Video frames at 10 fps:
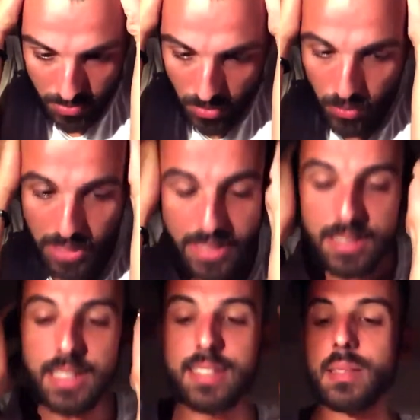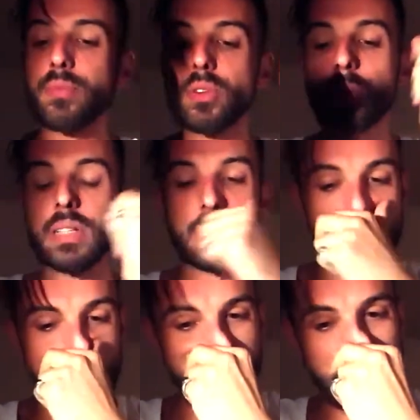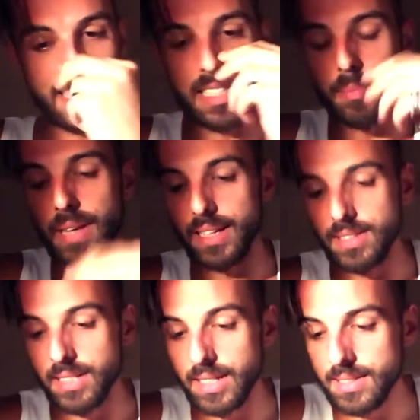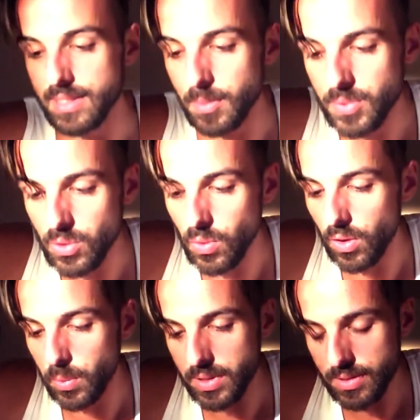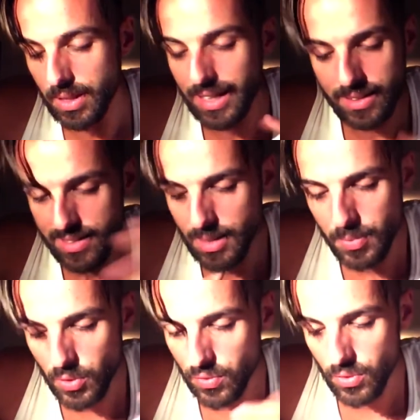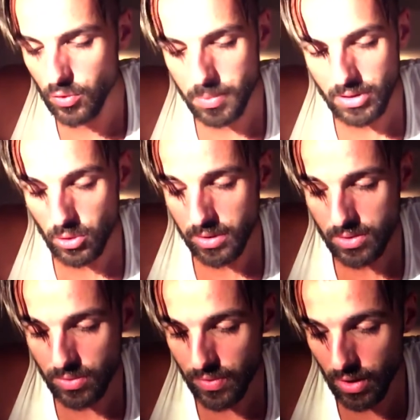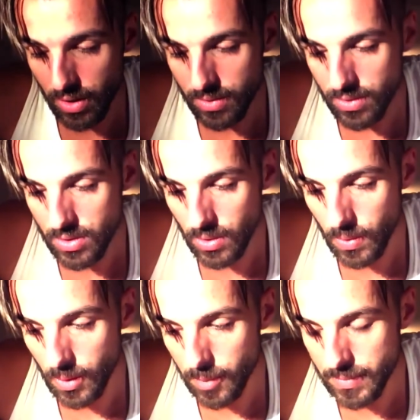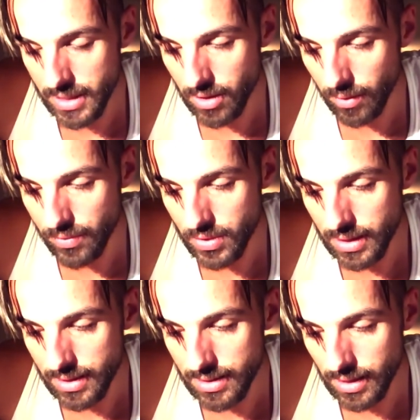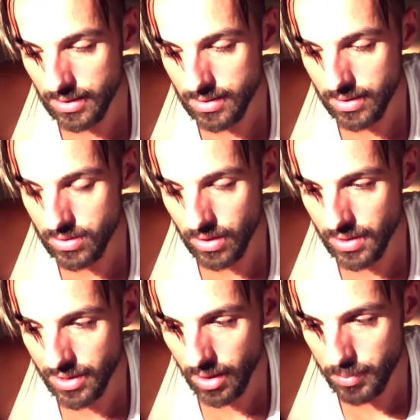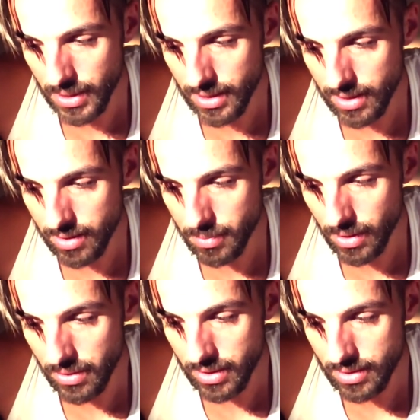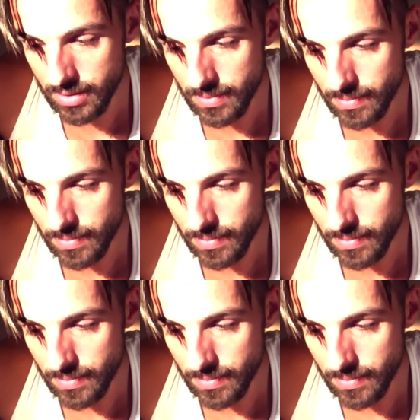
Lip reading: really the next step forward is just the next step, like the next steps you always, like the steps you've been doing so far. So take comfort in that. There's nothing complicated about it.